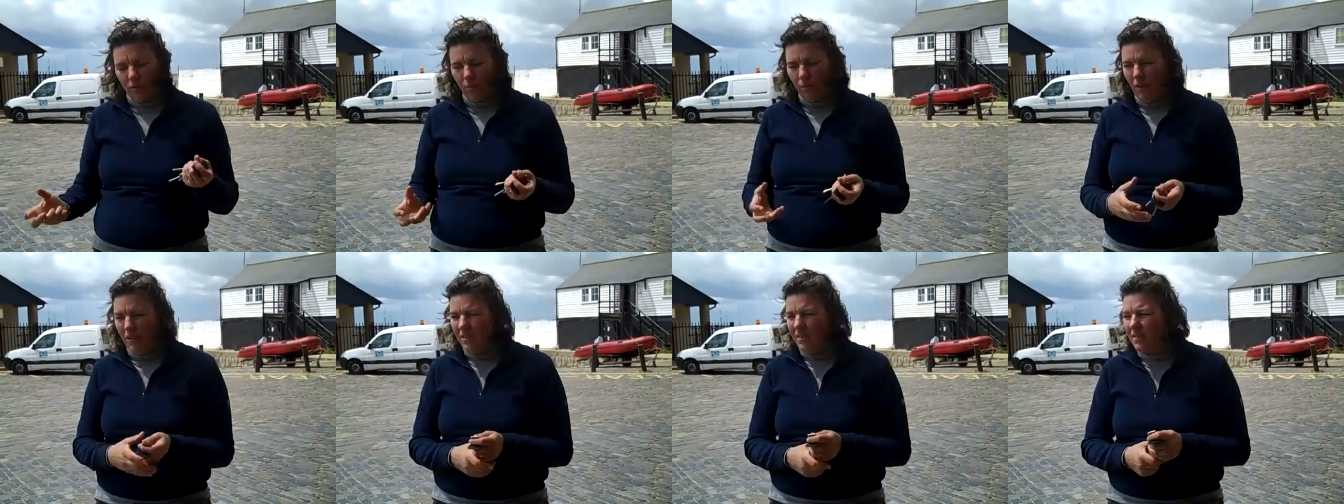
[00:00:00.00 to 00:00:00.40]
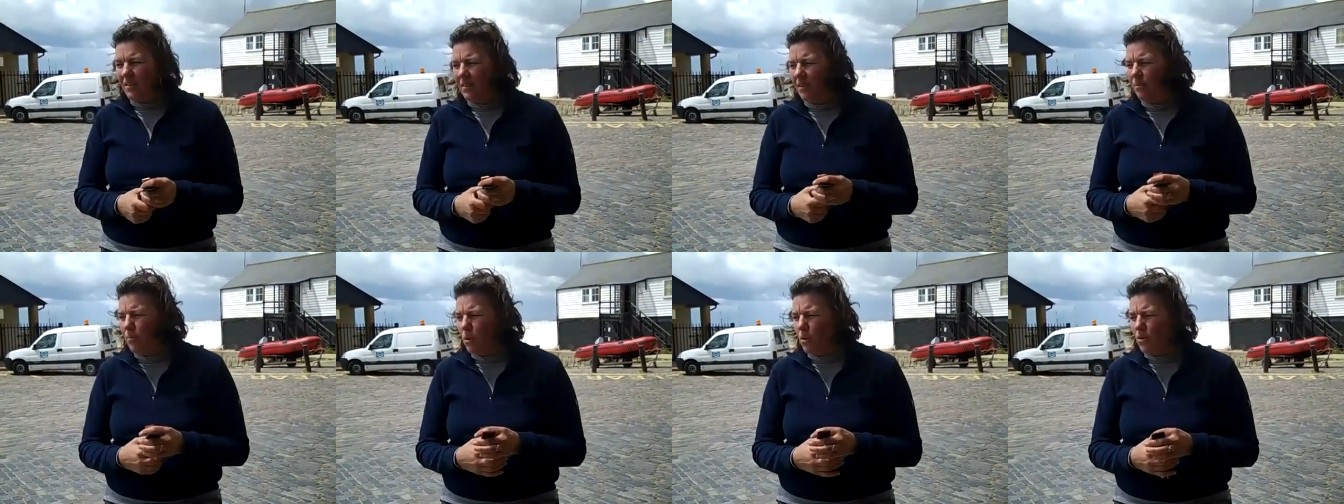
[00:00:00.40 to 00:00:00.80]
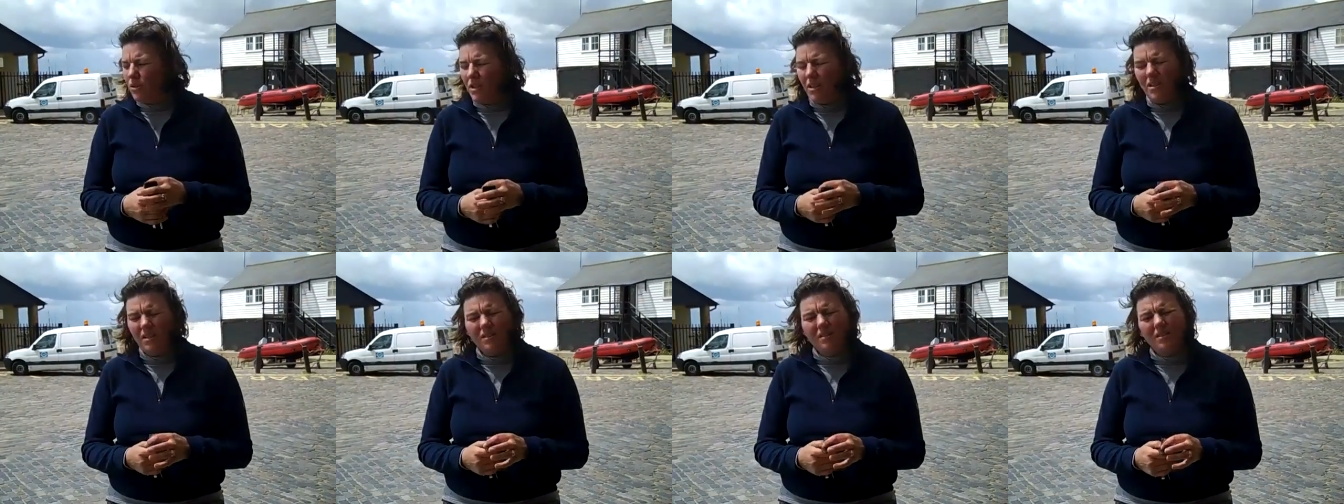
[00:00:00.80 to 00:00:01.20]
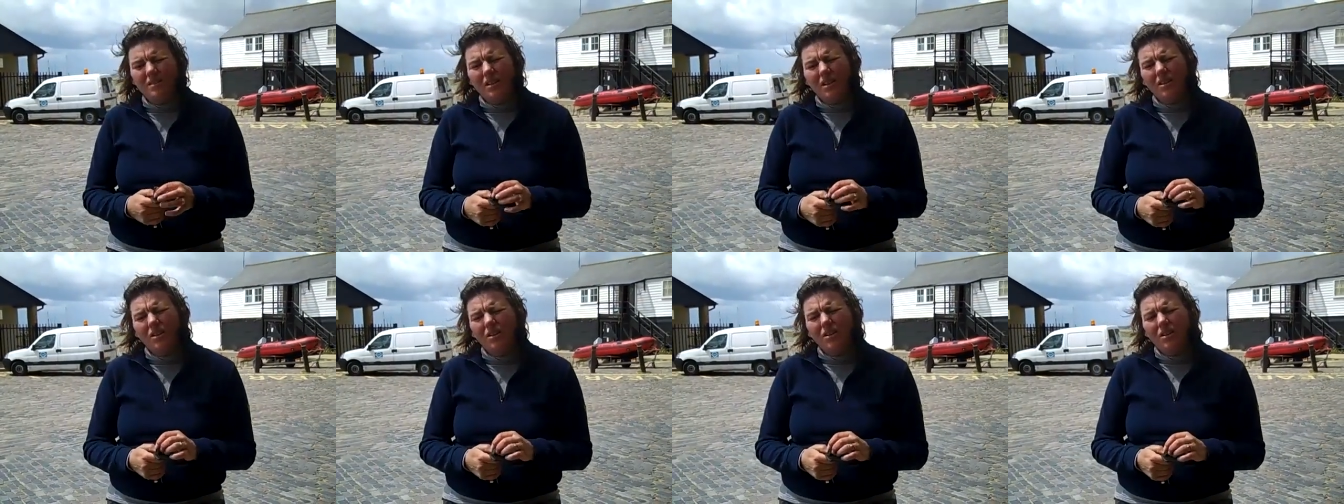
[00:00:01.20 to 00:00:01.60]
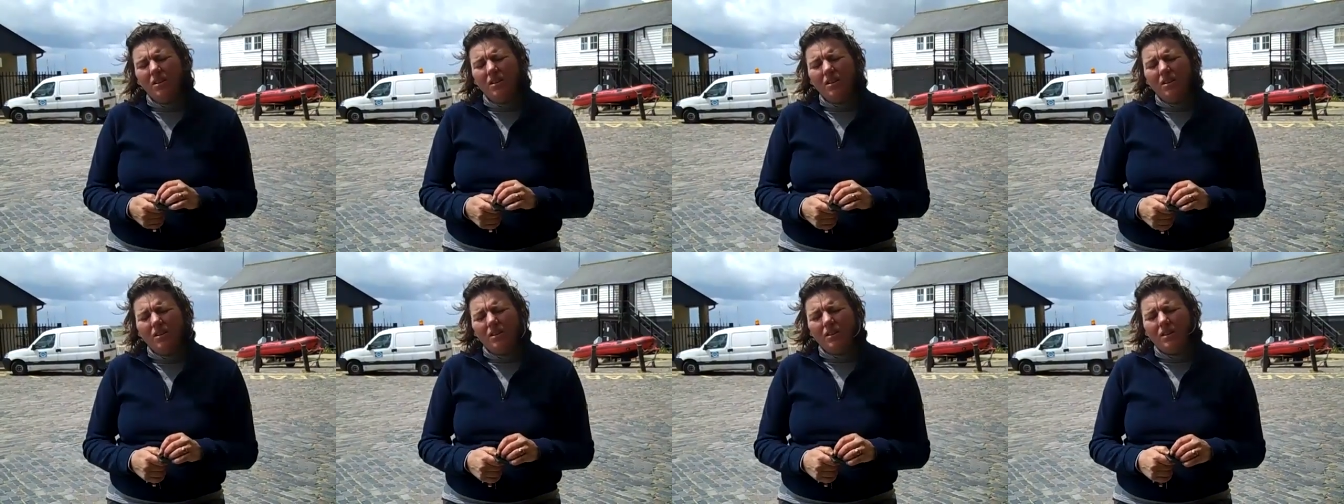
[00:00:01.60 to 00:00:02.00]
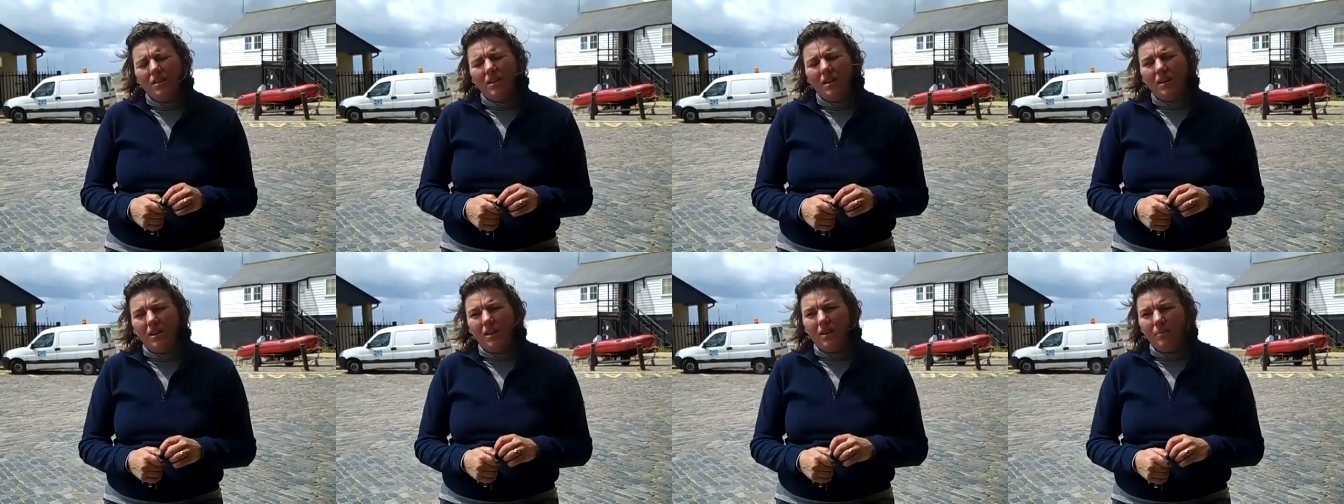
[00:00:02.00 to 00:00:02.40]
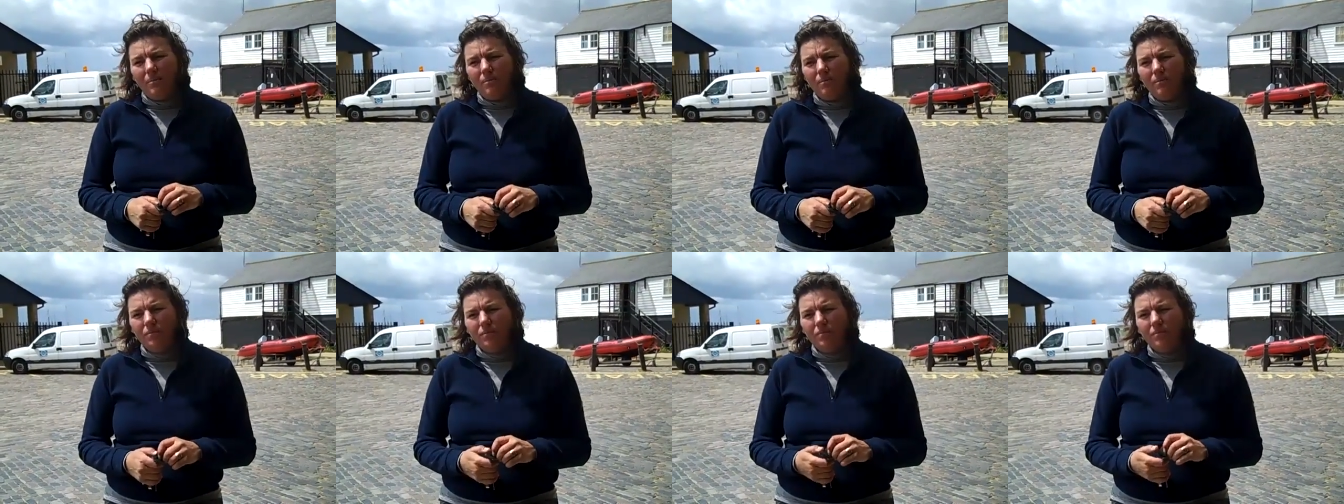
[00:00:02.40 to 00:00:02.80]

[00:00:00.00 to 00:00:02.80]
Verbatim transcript: with pieces of their bodies. So, um,